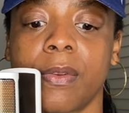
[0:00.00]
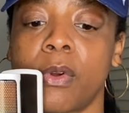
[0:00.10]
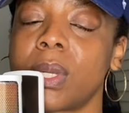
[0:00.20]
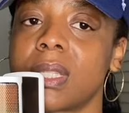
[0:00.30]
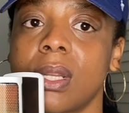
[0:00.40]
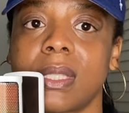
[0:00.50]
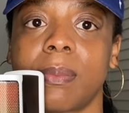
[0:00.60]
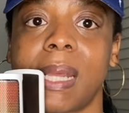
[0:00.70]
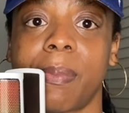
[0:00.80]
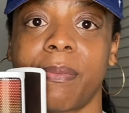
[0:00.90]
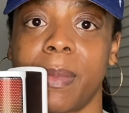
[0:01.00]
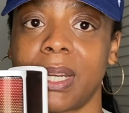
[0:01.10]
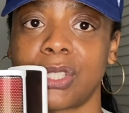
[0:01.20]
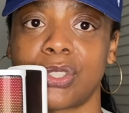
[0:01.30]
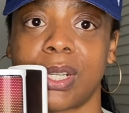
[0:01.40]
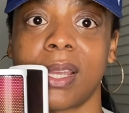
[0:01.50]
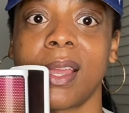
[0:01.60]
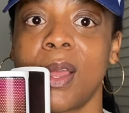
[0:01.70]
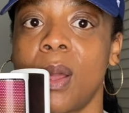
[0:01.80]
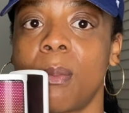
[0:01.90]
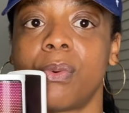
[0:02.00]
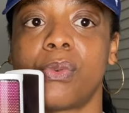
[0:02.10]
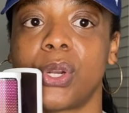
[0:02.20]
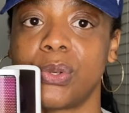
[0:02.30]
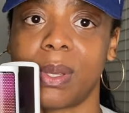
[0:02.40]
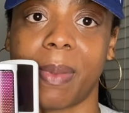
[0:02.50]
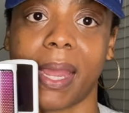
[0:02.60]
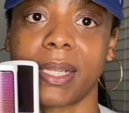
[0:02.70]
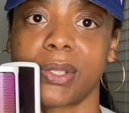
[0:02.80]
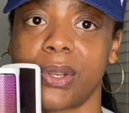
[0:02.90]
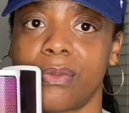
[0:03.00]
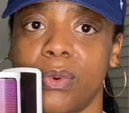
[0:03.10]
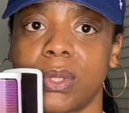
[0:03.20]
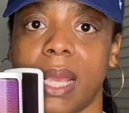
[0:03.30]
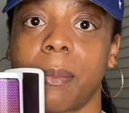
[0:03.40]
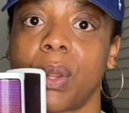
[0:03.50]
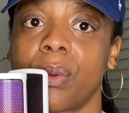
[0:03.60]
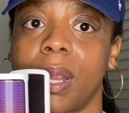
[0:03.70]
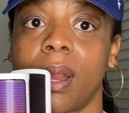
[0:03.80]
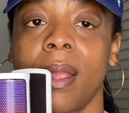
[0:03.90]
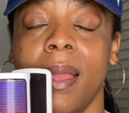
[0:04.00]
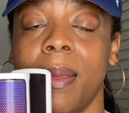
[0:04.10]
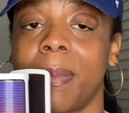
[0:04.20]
focus on some type of ministry before you get back into your full time career.